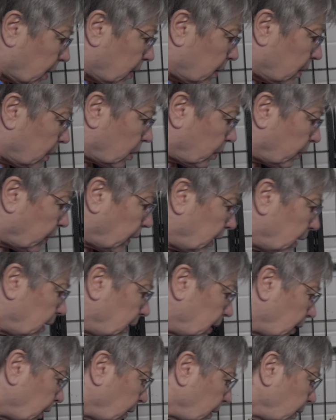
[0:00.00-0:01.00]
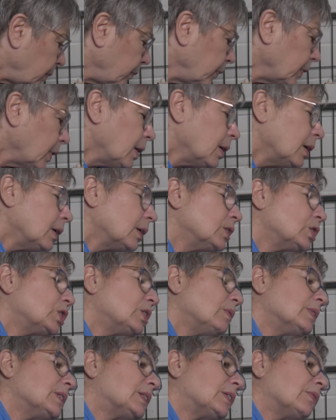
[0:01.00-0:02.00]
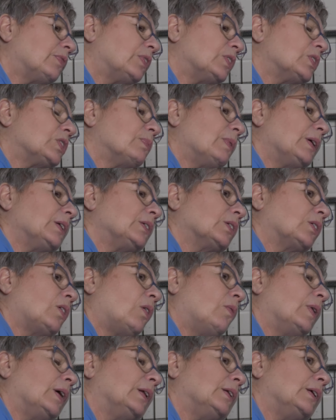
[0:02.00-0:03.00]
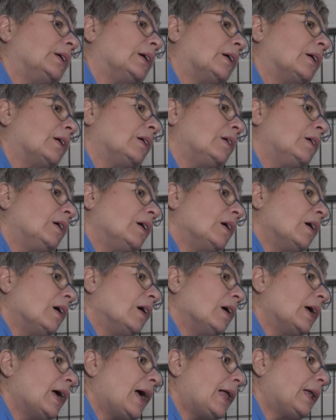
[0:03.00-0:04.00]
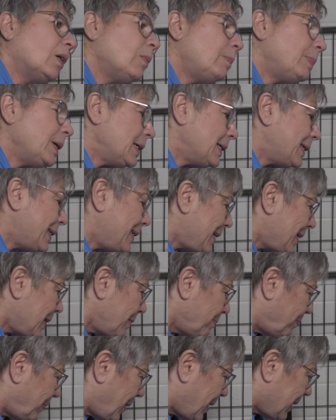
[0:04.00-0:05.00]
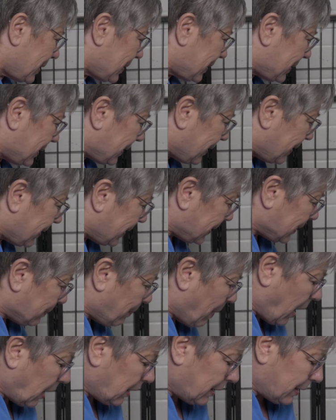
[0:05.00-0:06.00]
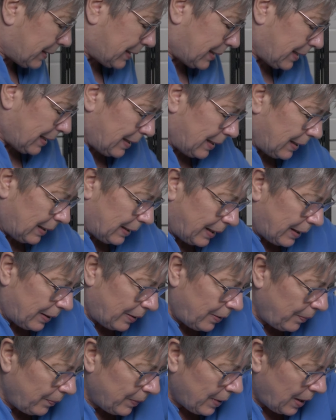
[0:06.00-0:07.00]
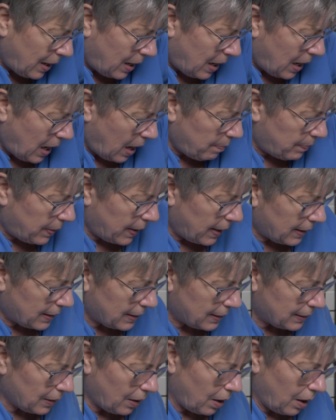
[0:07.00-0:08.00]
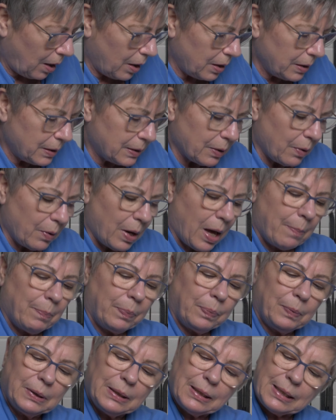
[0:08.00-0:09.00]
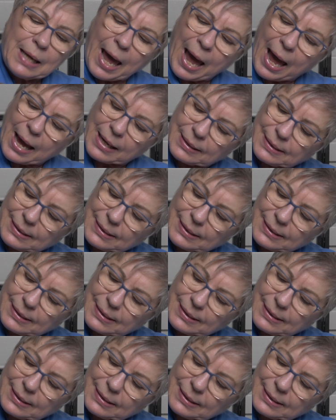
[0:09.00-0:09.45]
in the crate here. She was the first one to go in here. Hello, Pinky. Pink is still the smallest in the litter, and Pink is also a black